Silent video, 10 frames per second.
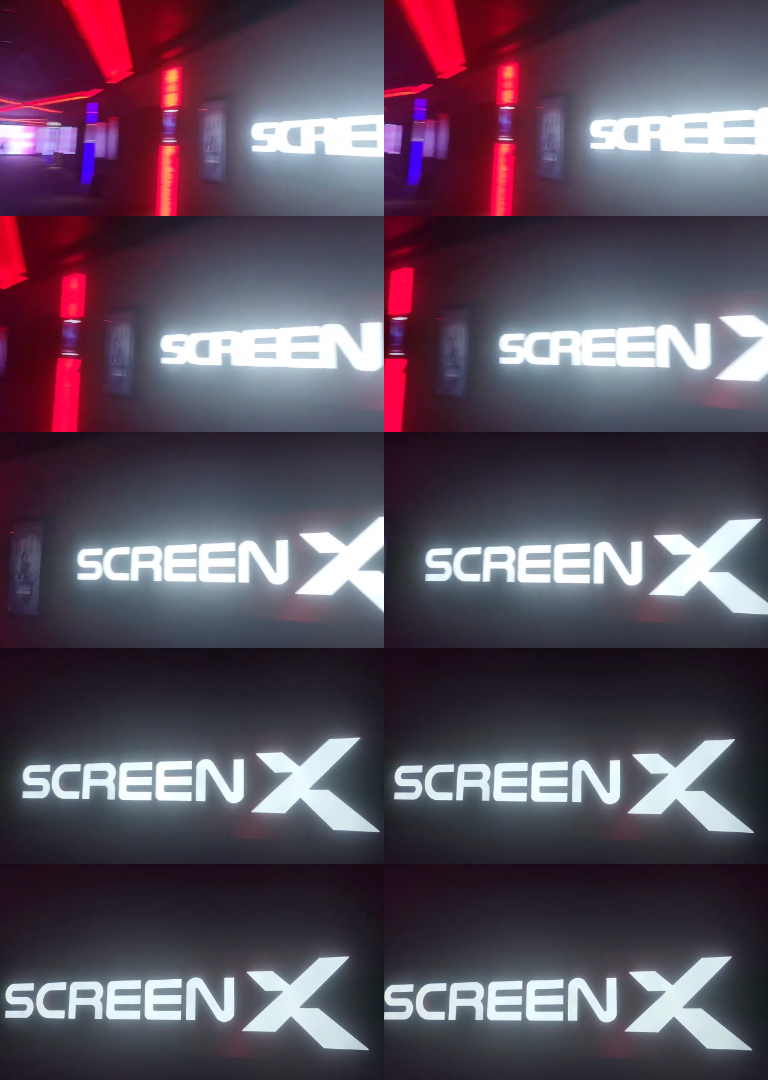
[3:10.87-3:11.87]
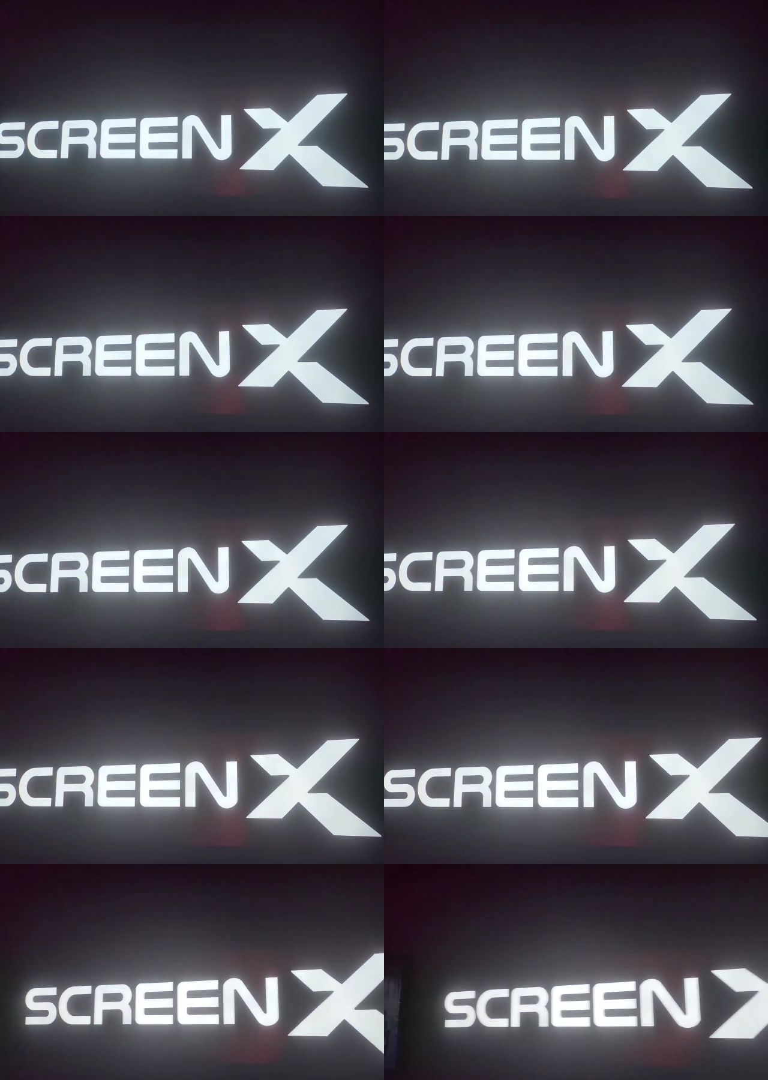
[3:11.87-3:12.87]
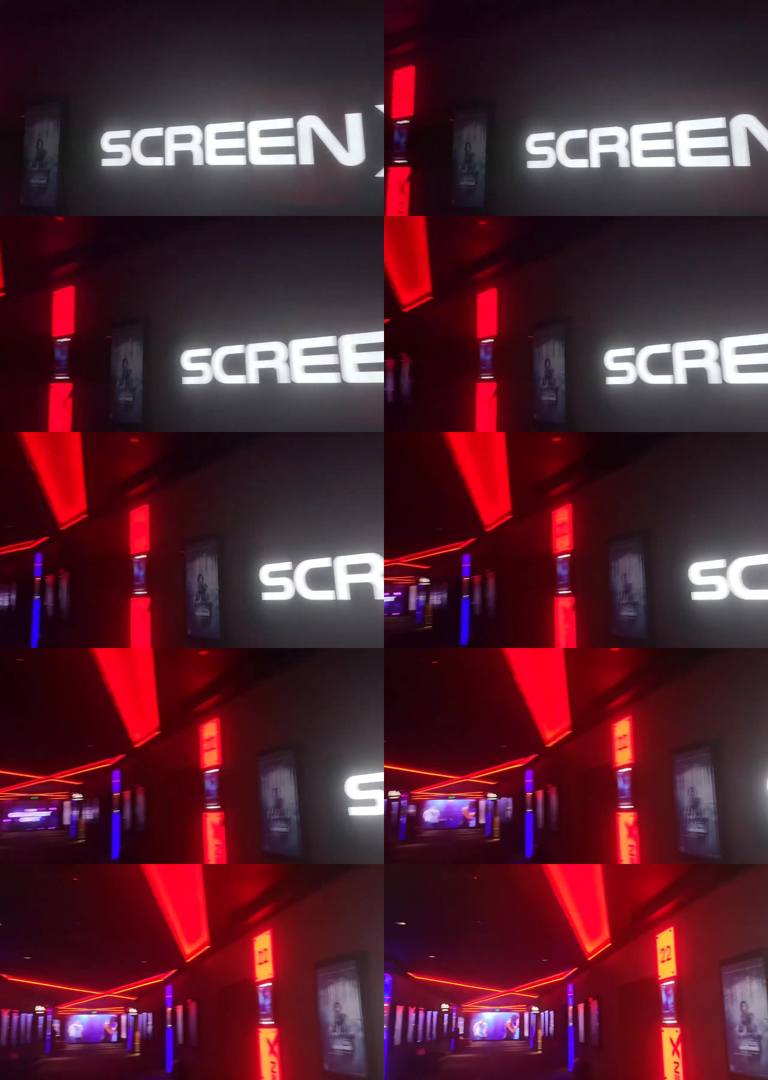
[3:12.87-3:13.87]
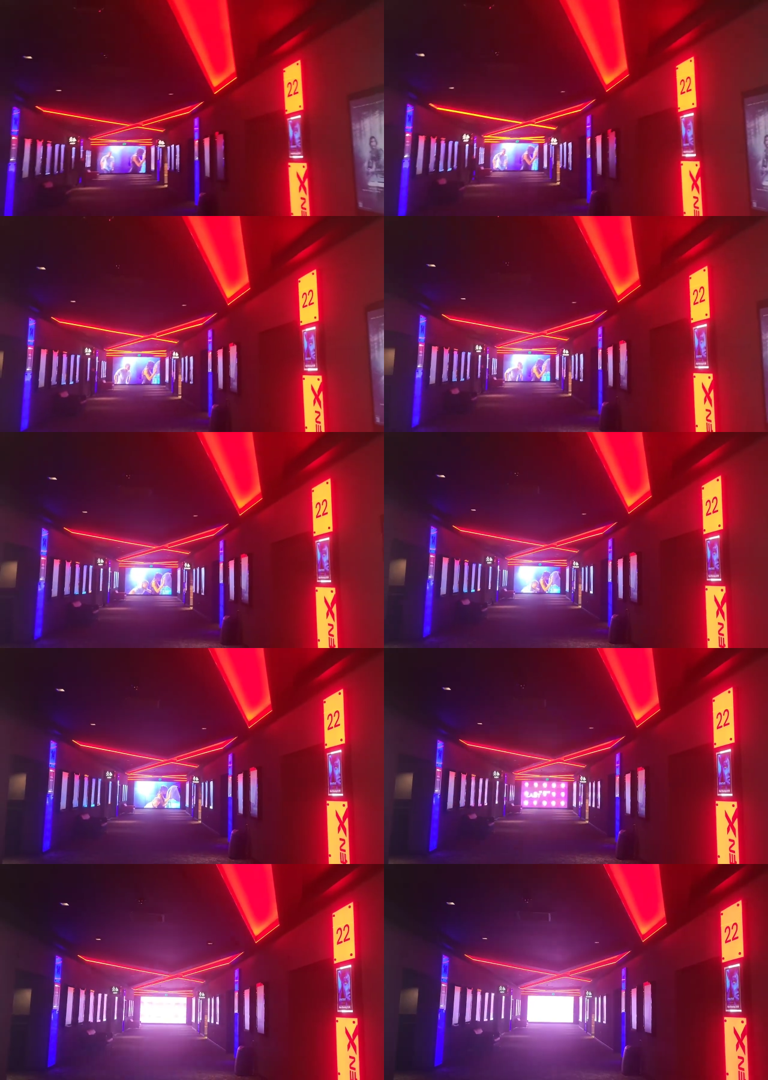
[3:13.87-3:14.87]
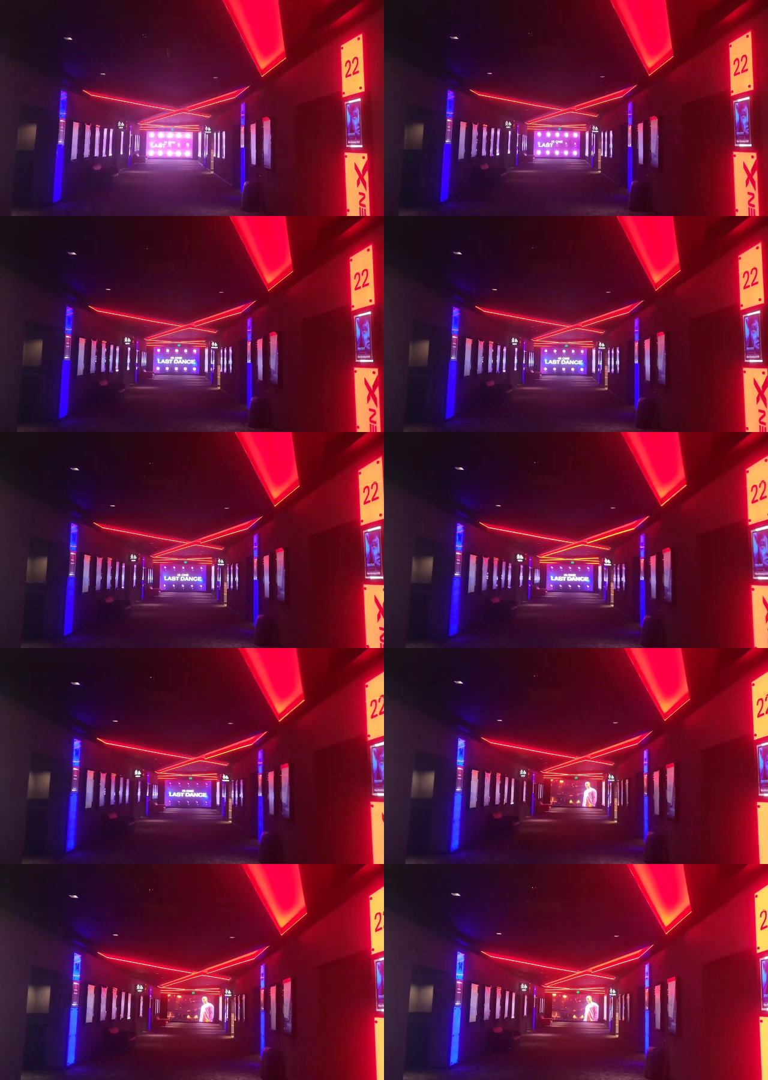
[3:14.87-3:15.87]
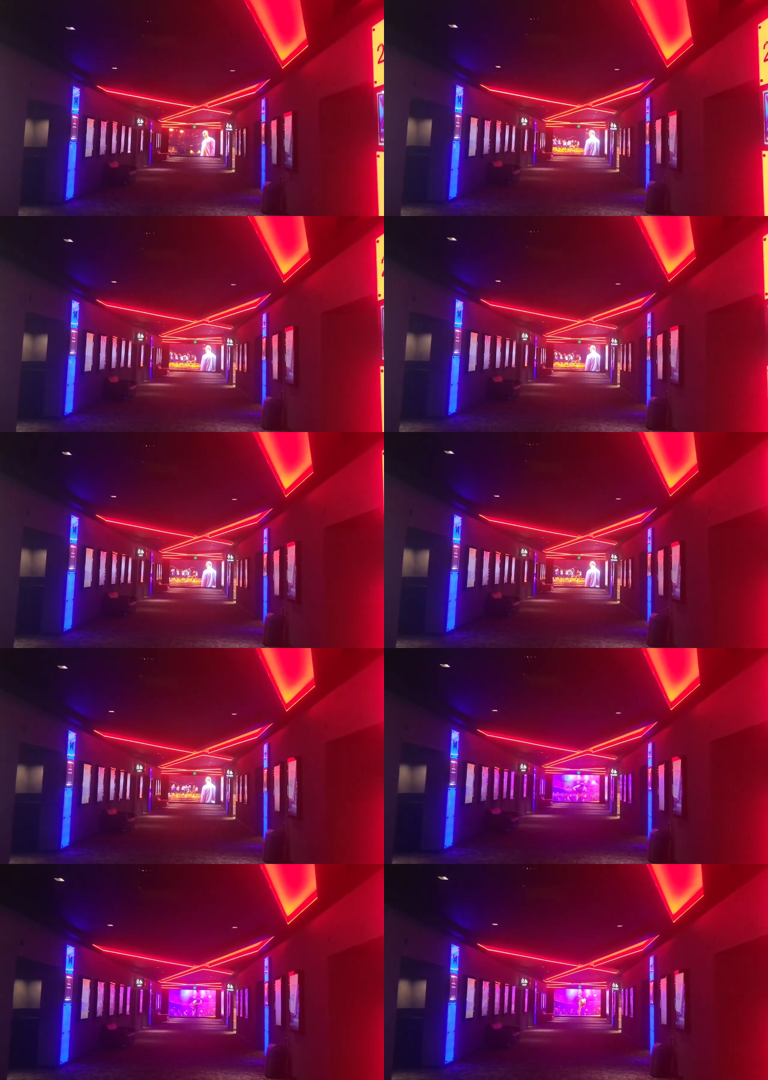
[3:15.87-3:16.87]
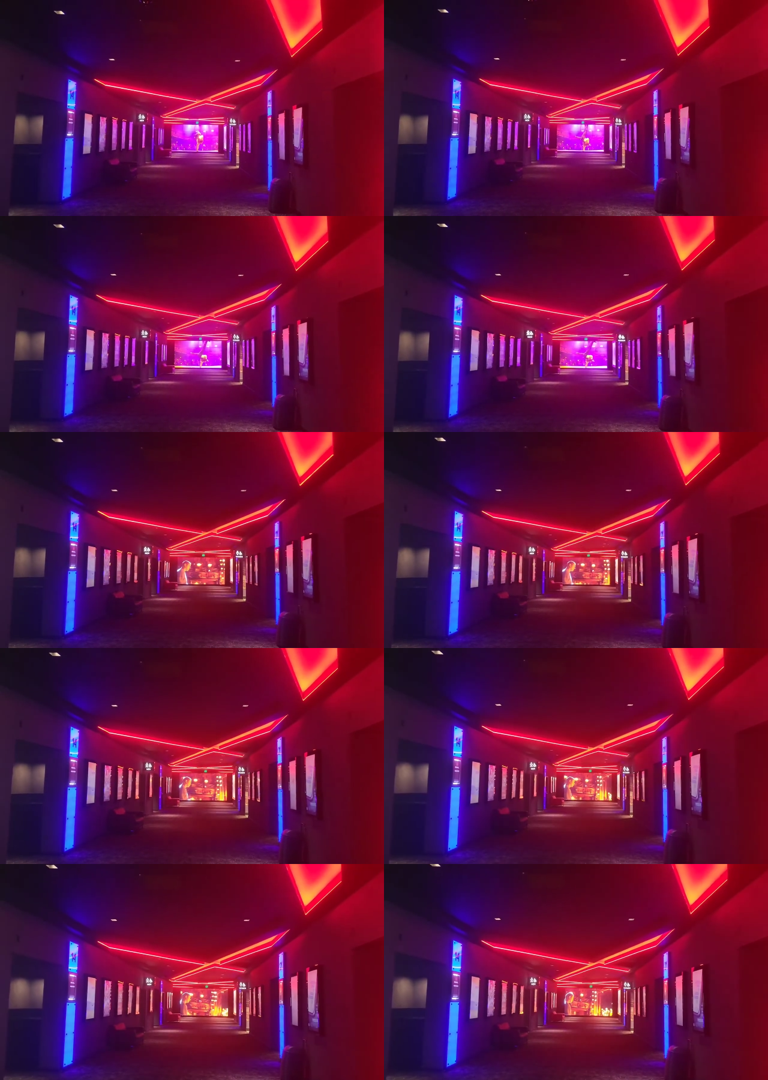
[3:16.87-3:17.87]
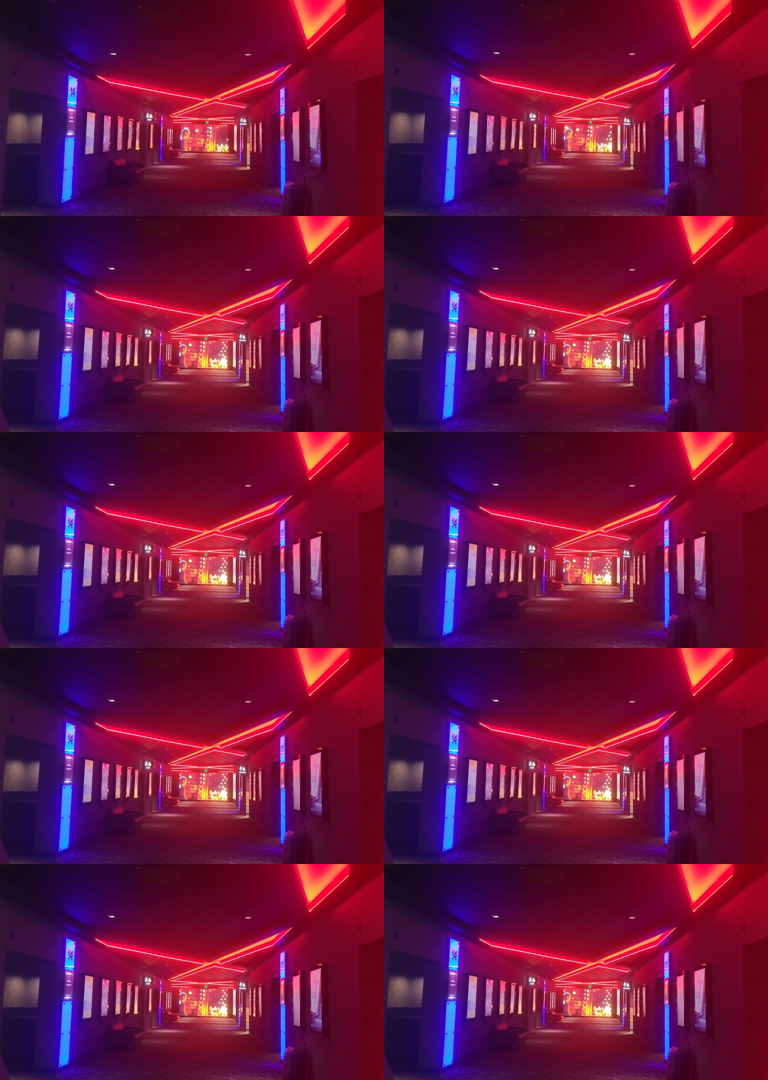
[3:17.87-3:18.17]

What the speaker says: No face is visible, so there are no lips to read.